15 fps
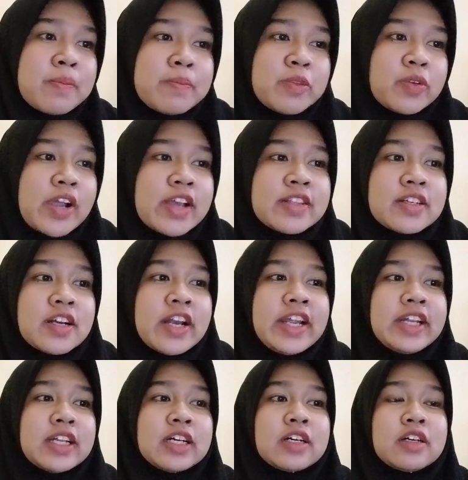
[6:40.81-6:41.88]
together
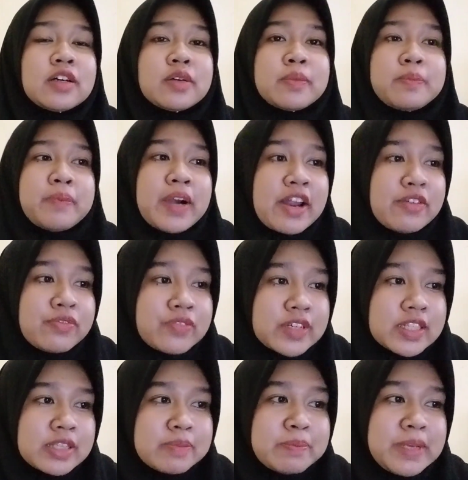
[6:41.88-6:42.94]
in a
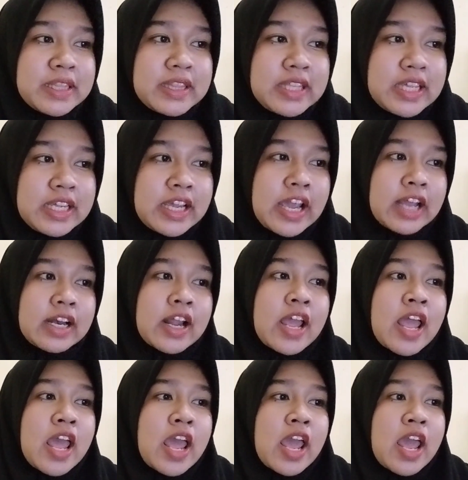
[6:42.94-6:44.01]
private meeting and
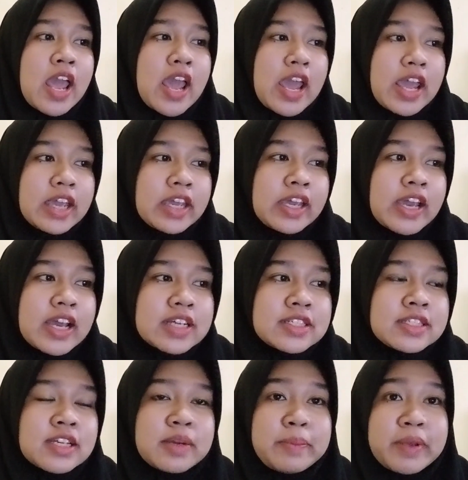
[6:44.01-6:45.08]
act as
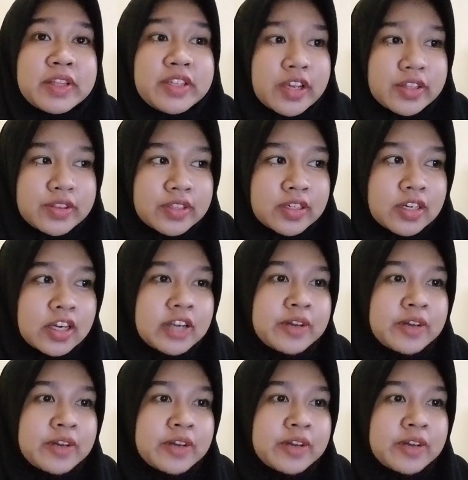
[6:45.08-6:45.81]
a mediator.